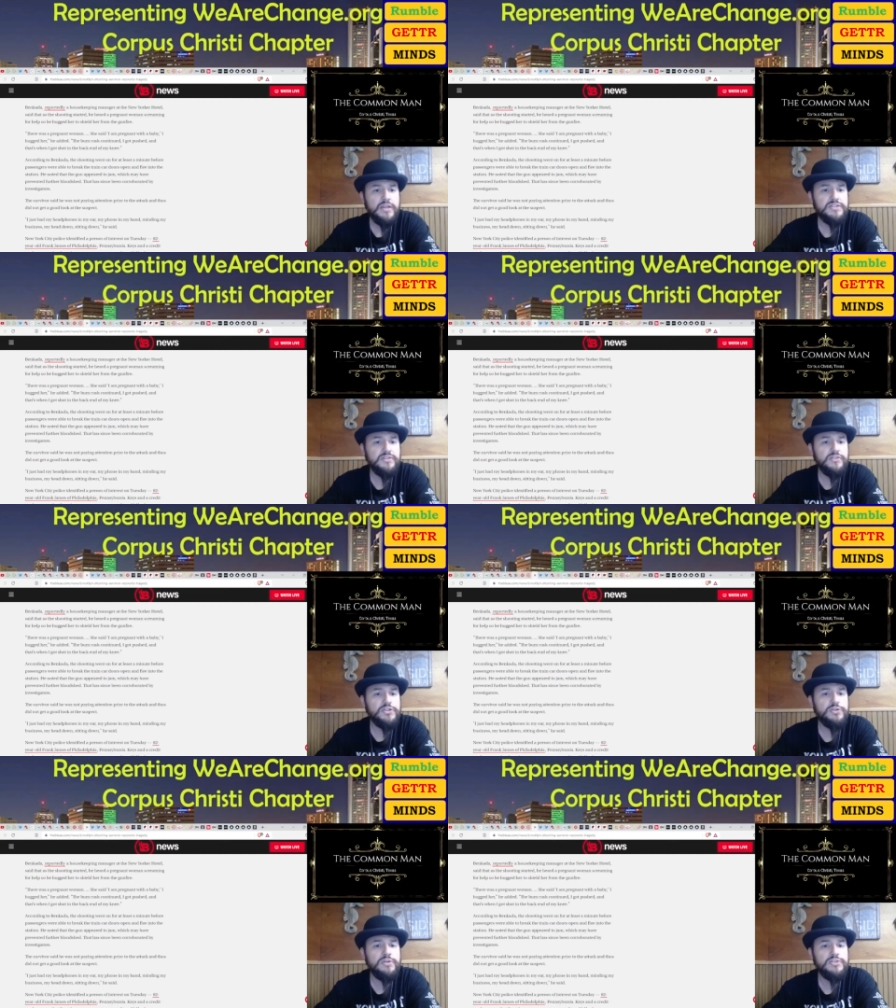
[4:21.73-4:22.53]
said that the
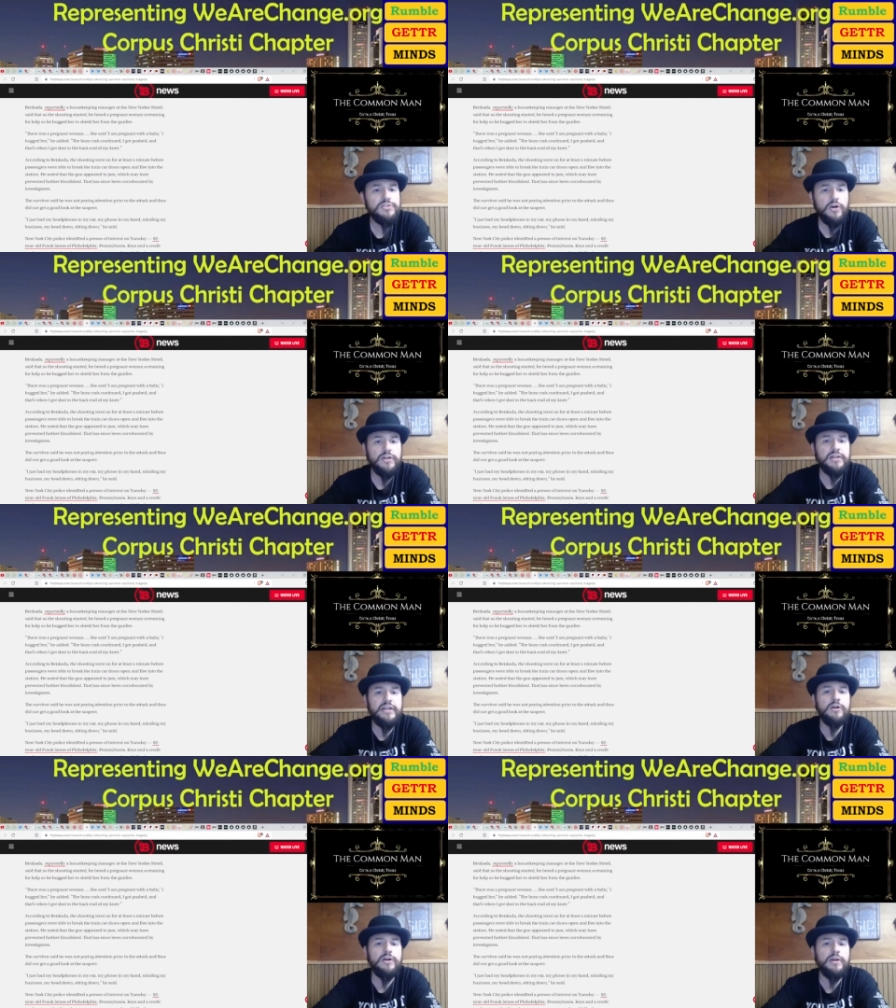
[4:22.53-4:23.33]
shooting started,
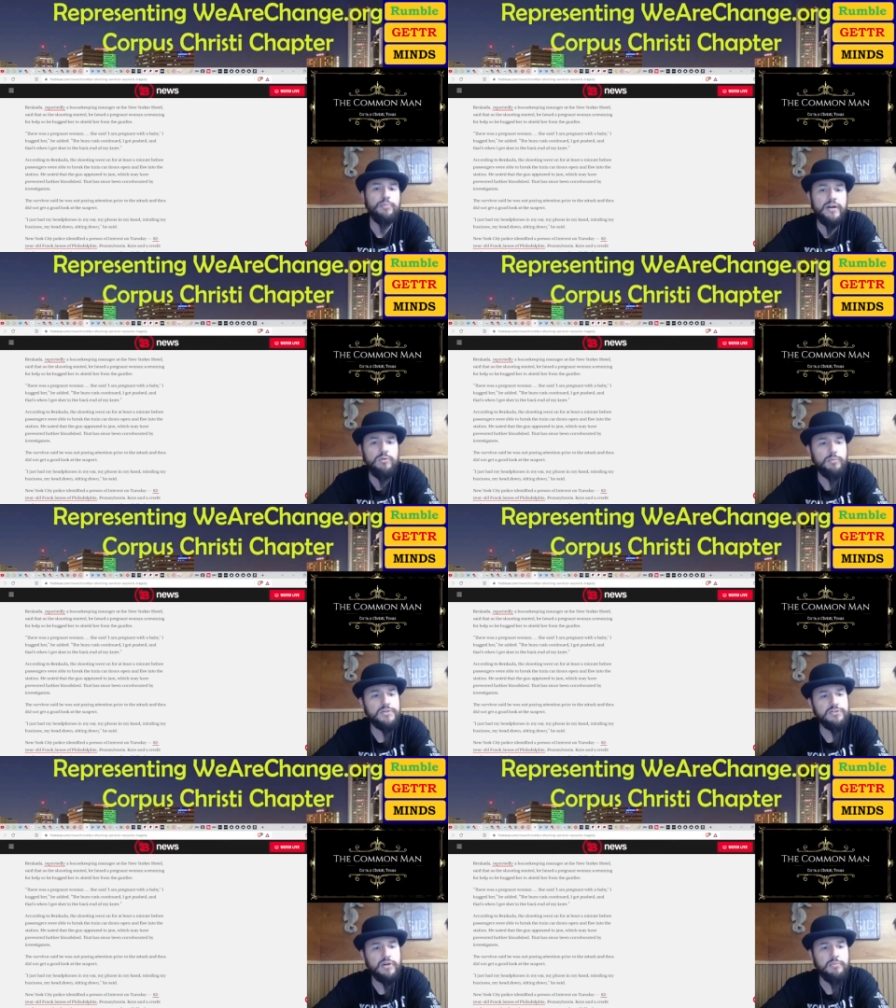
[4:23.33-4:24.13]
he heard a pregnant
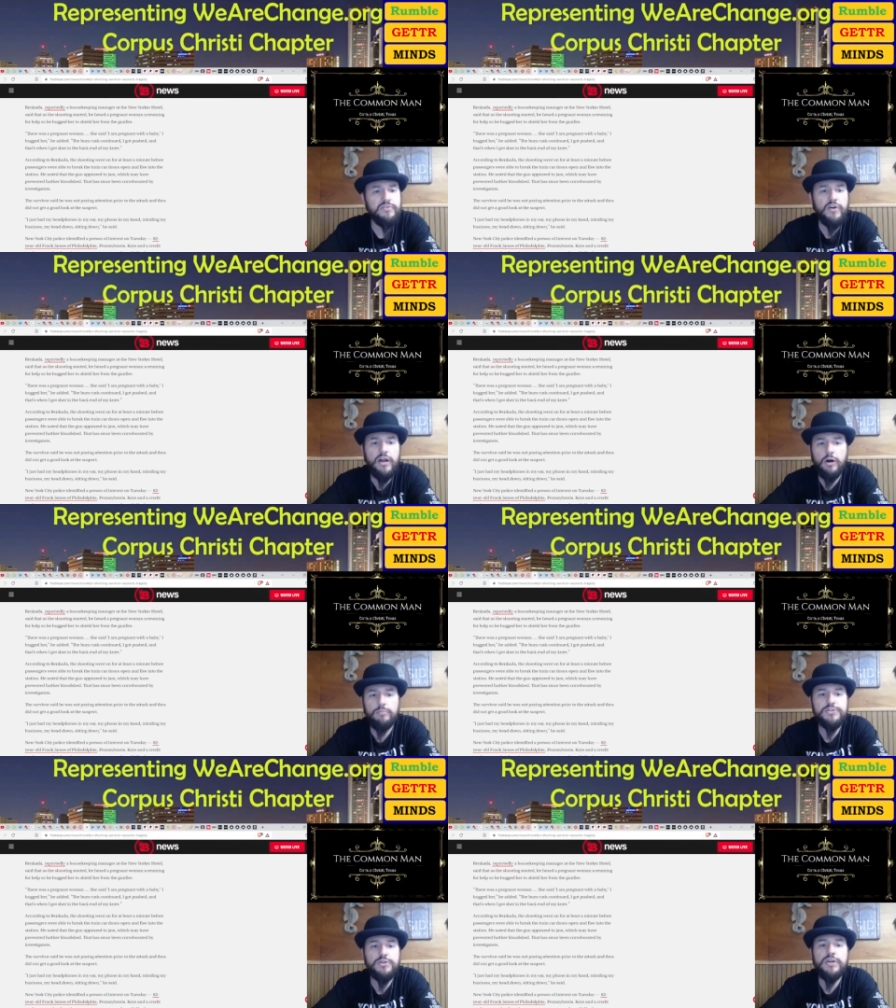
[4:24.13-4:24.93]
woman screaming for
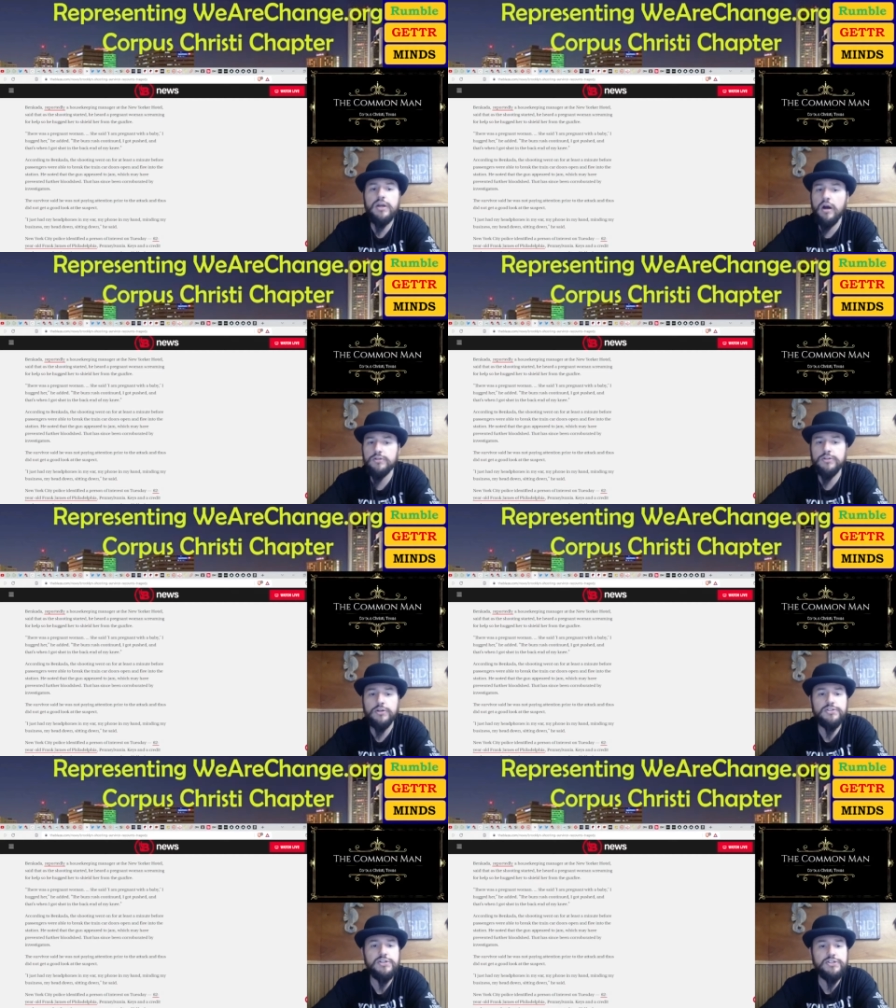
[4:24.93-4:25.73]
help, so he hugged
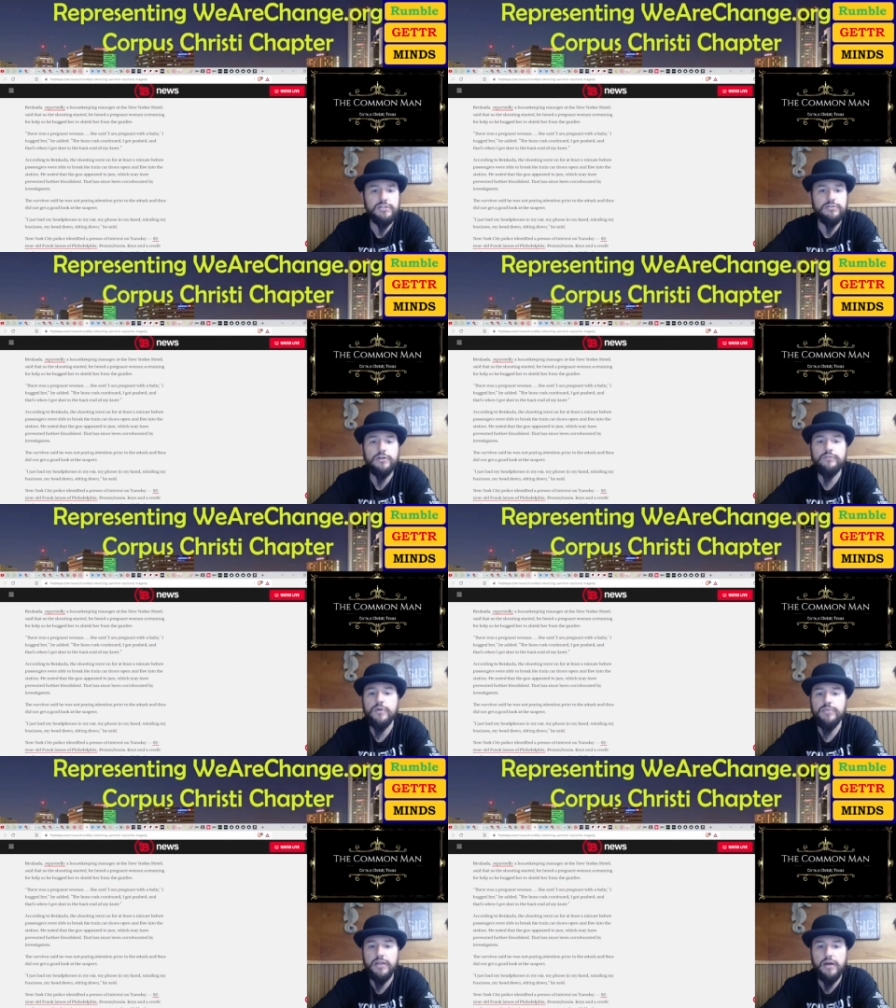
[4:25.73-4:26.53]
her to shield her
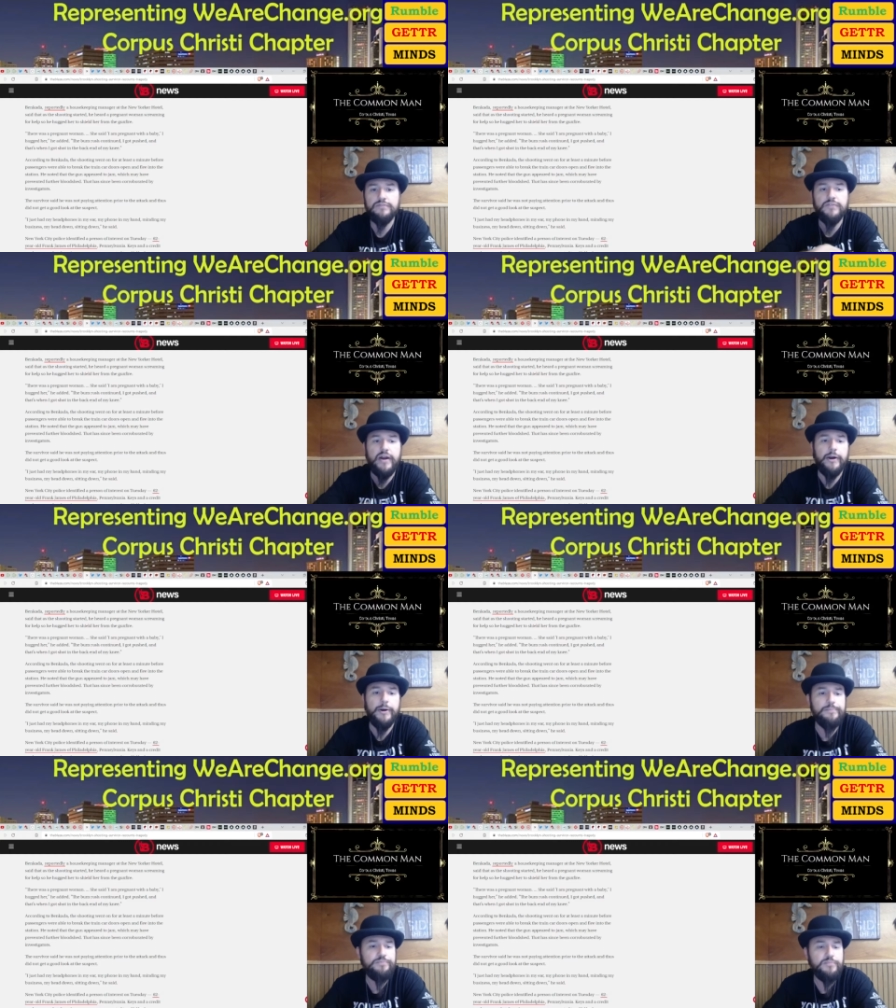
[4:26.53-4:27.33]
from the gunfire.